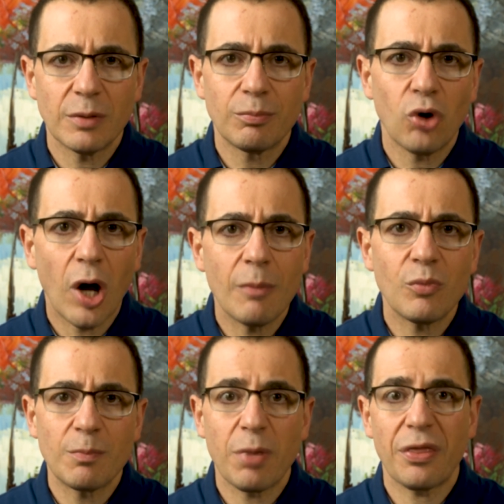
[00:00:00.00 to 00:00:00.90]

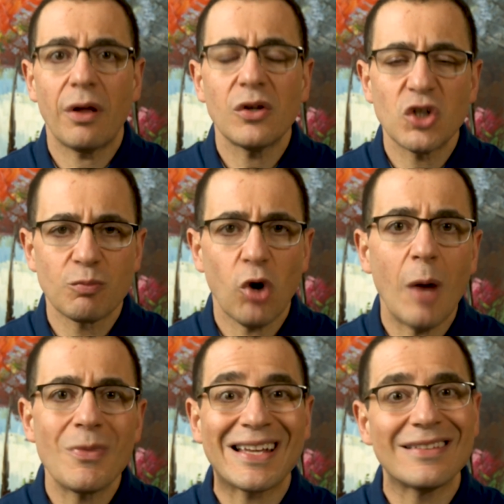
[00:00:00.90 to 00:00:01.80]
primary pathologies,
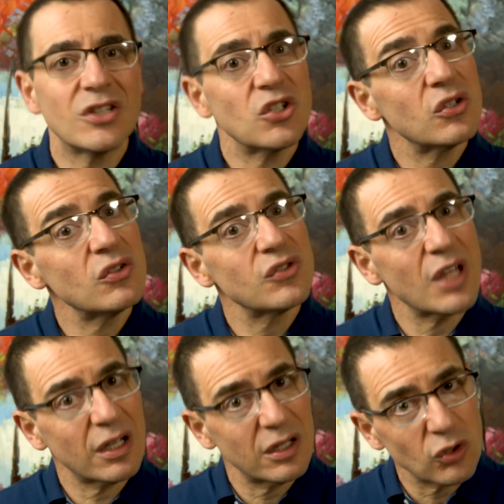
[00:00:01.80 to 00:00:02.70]
primary conditions
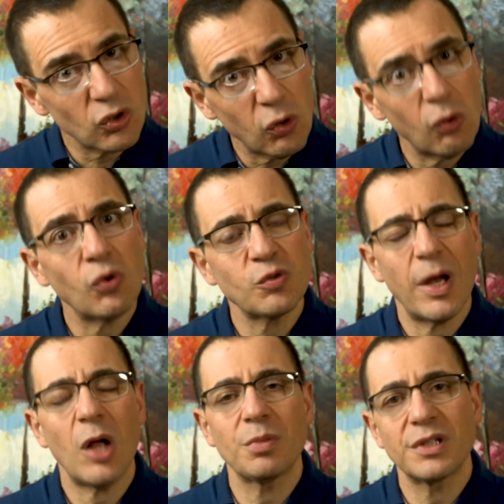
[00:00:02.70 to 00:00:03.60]
that can cause
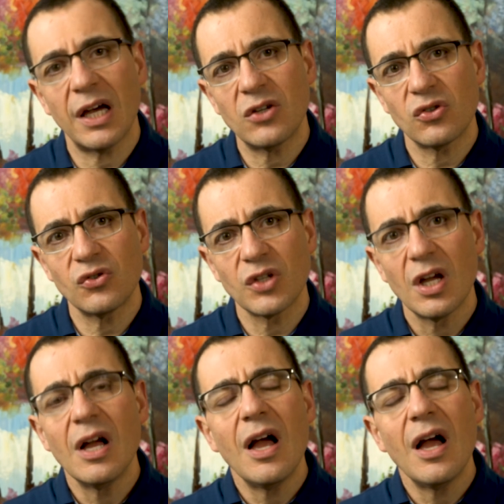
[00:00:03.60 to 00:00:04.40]
palpitations.